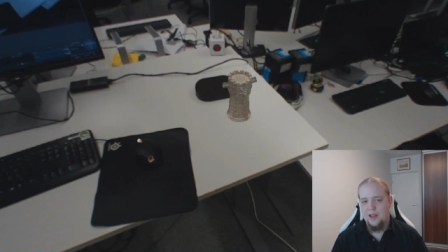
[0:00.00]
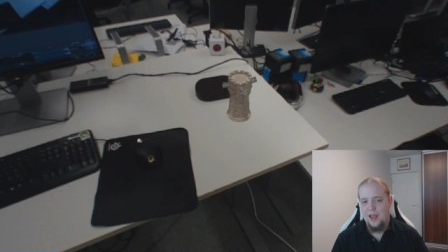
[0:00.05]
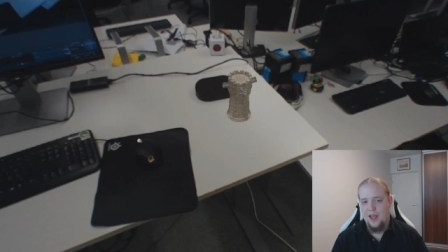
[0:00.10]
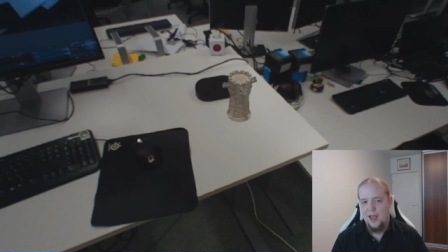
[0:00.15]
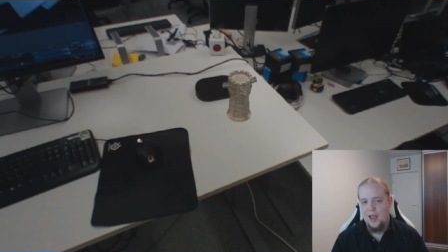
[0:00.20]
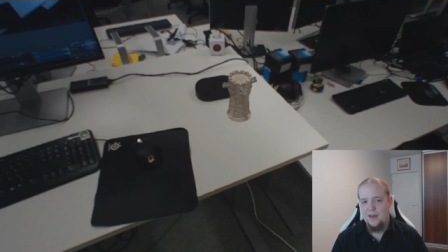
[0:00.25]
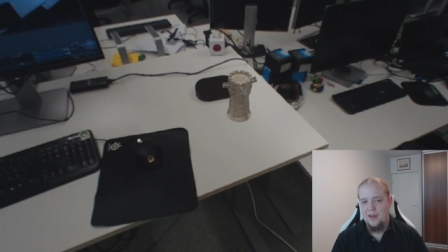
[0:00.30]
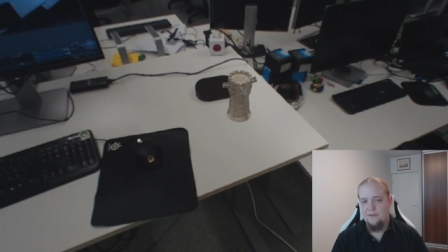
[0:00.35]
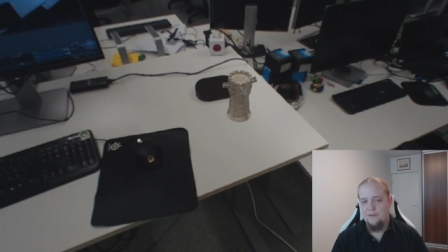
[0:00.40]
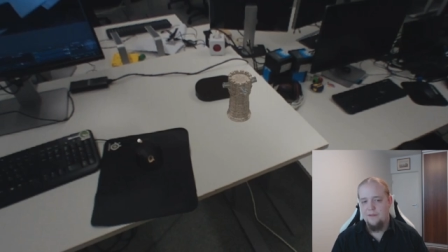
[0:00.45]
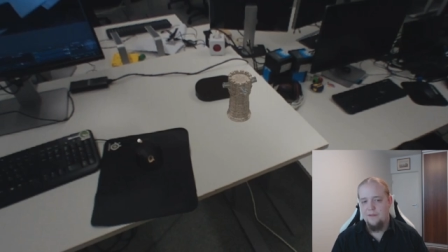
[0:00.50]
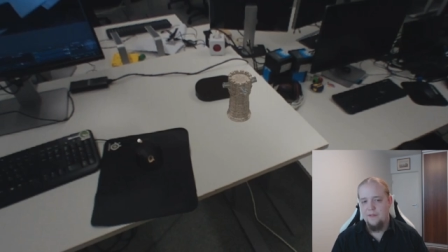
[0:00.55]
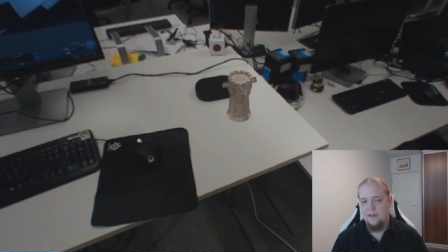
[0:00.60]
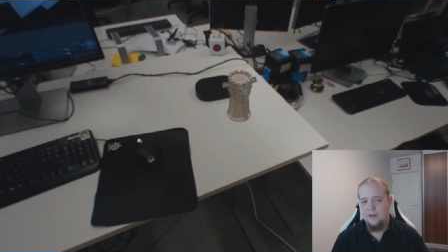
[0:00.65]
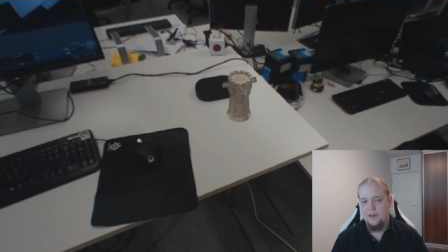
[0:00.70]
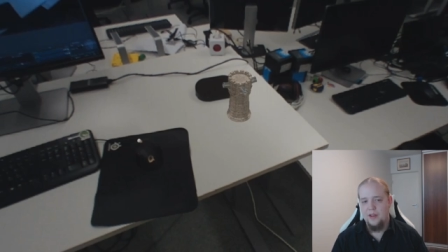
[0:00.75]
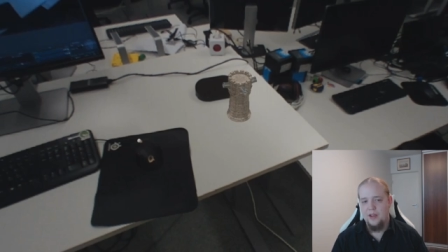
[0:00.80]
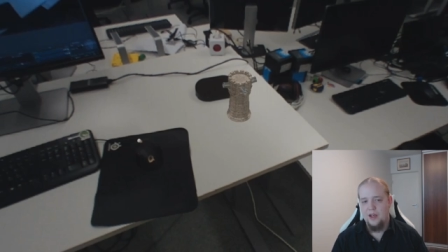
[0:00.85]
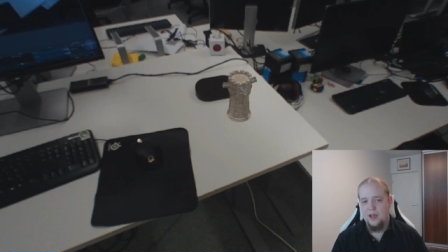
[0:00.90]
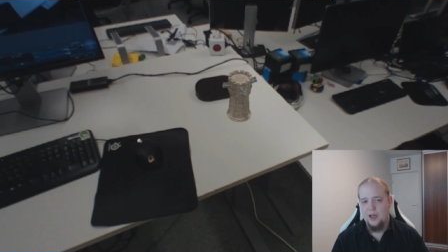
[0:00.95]
have
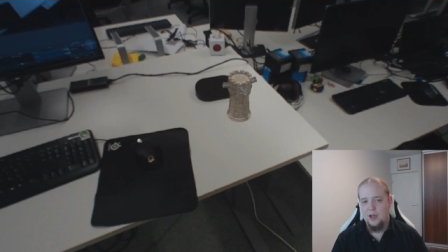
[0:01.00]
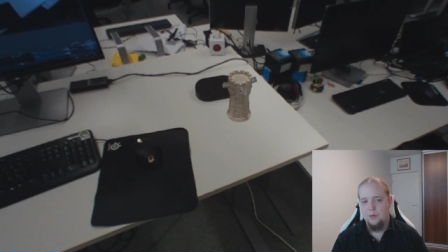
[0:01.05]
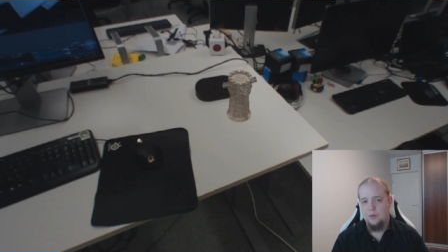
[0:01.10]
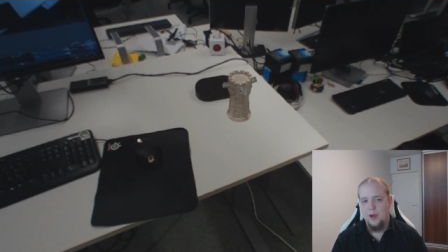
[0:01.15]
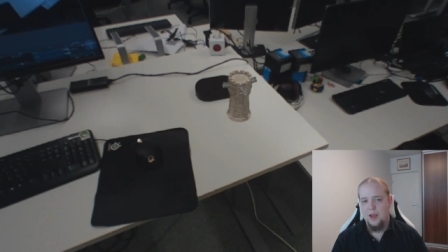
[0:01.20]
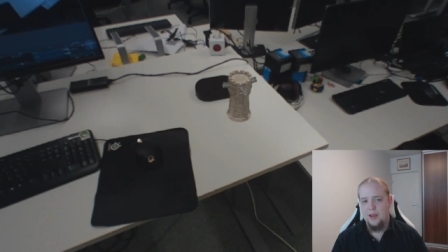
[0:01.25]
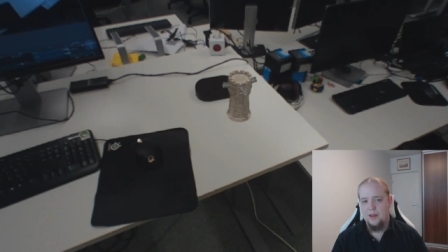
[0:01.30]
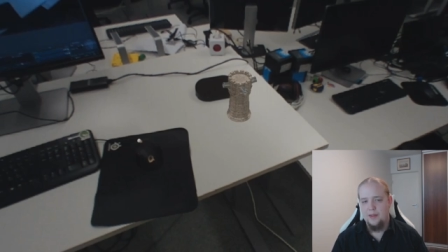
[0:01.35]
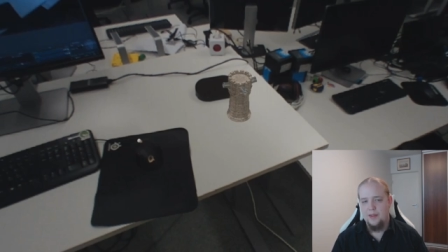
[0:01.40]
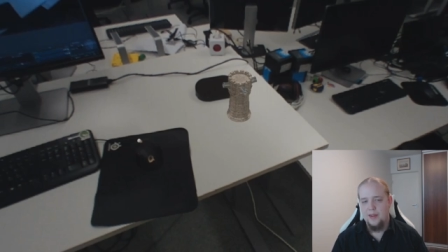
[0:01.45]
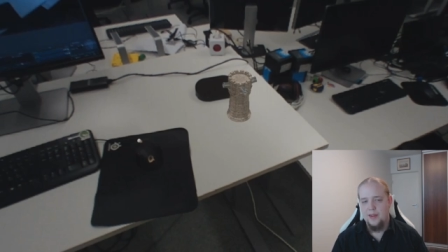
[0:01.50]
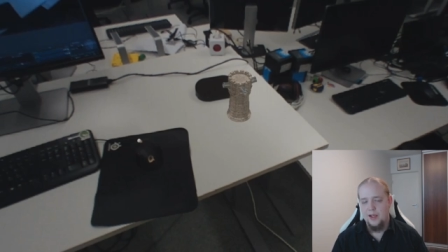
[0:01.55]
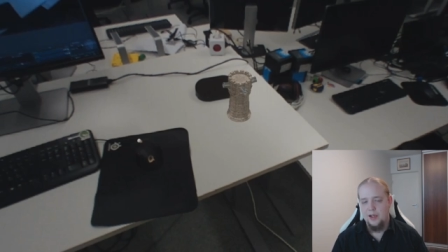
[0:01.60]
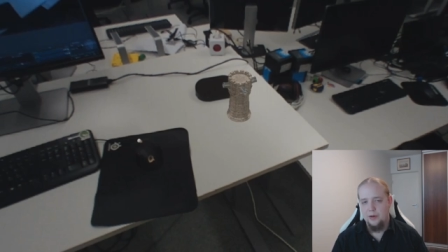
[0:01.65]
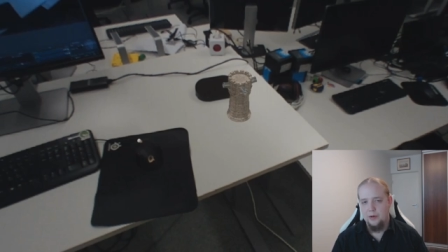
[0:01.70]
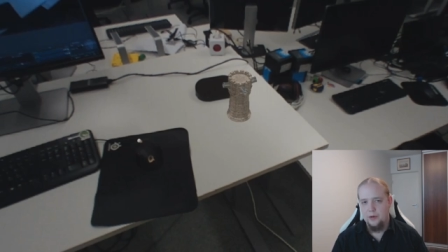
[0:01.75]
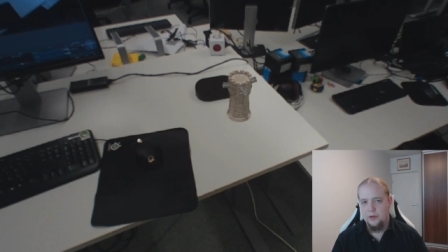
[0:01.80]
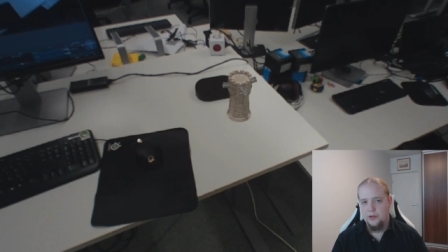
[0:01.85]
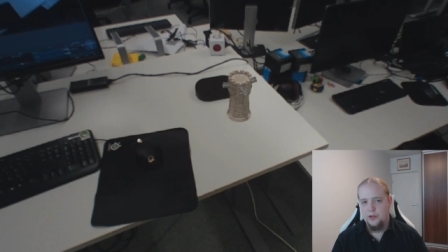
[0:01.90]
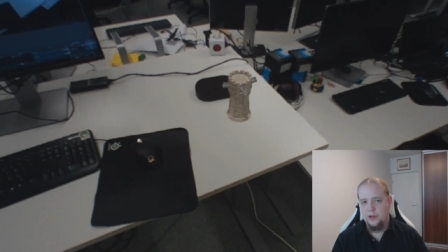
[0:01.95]
in any way the
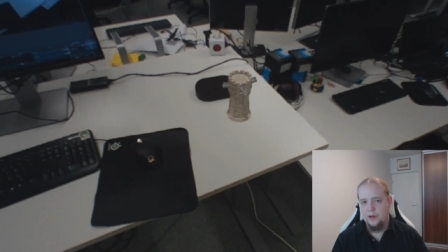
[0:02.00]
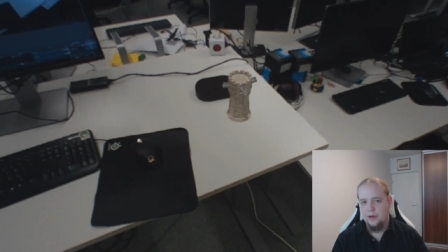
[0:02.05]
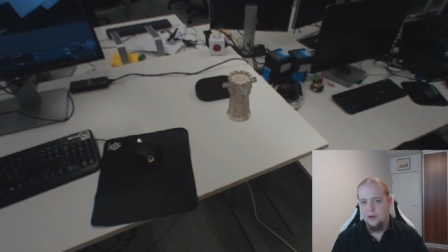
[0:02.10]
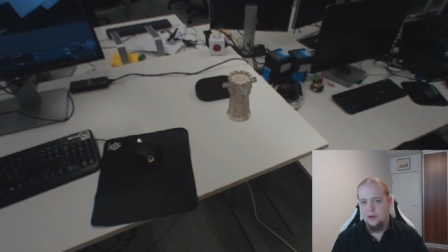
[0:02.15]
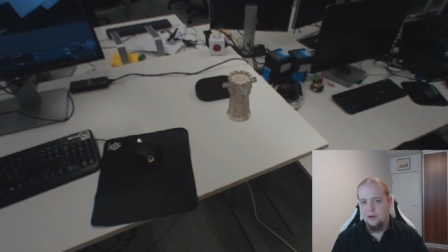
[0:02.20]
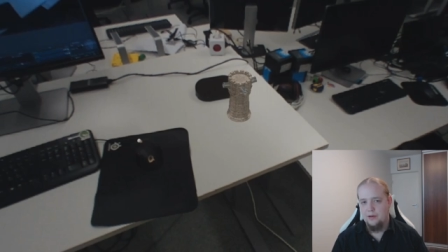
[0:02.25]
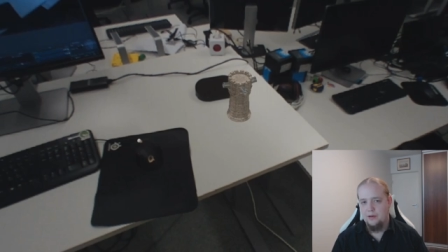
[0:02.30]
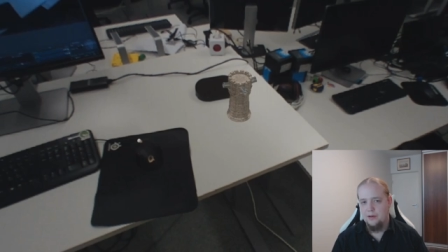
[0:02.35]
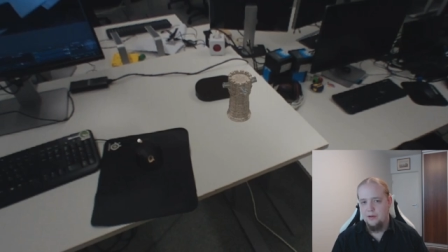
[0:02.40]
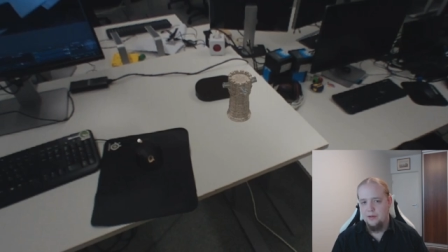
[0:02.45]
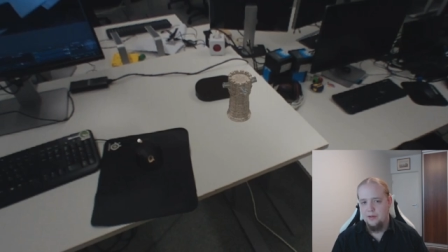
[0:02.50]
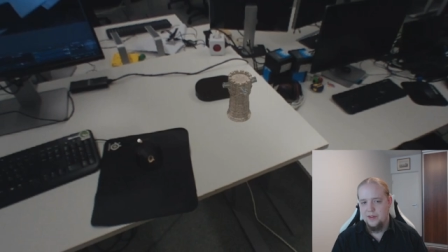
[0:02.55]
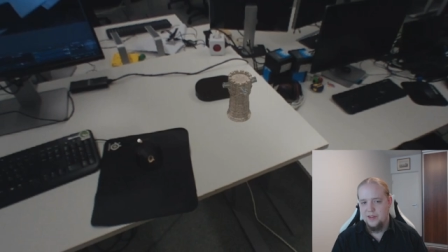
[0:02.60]
illusion,